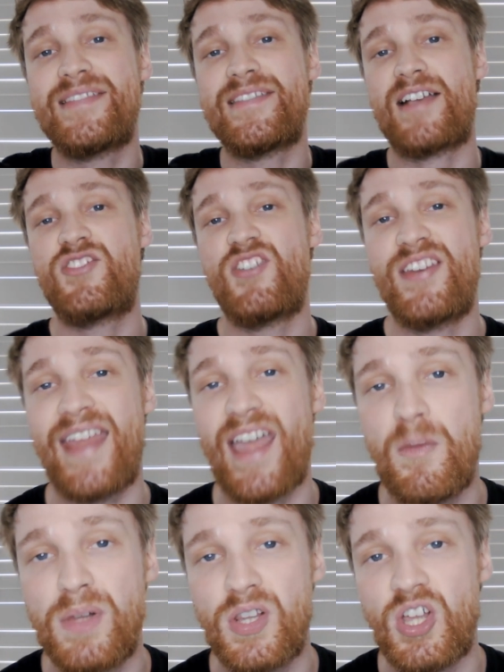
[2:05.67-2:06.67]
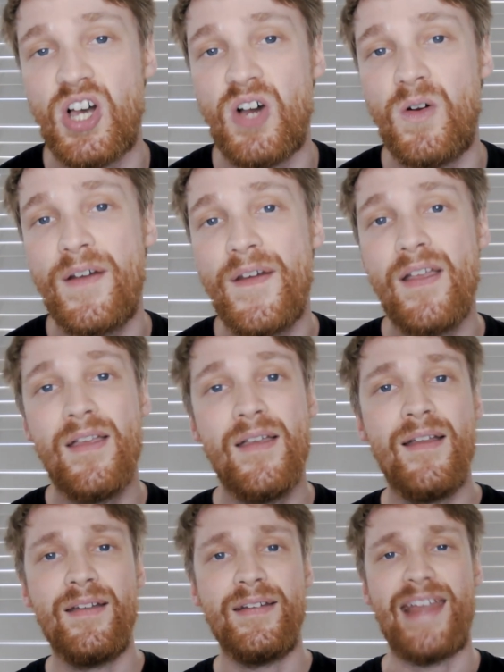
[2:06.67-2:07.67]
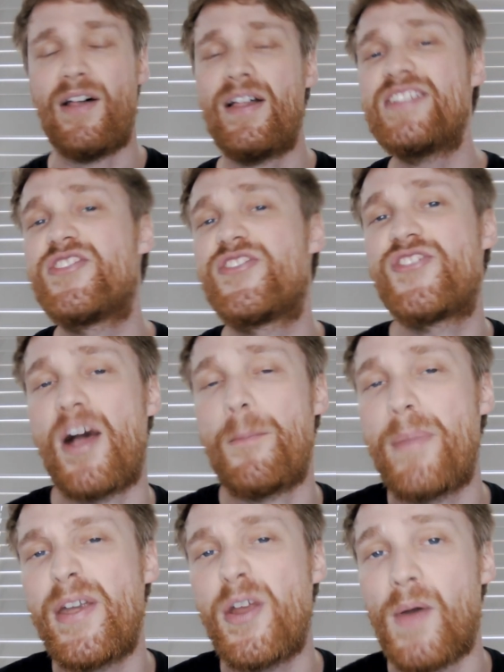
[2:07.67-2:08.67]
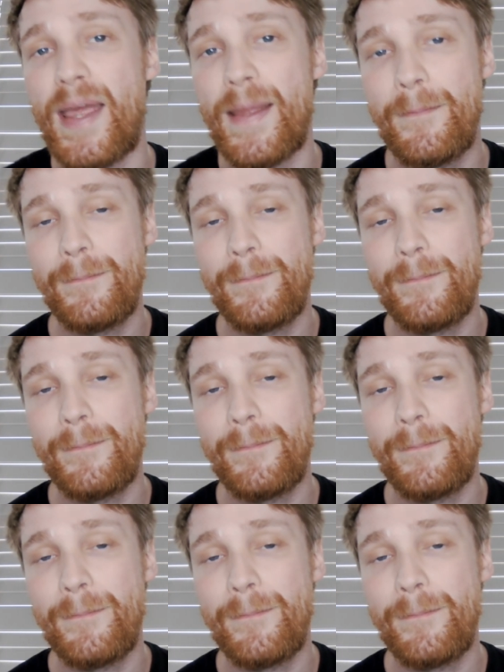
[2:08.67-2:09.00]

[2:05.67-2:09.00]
section down below. Now let's jump into it.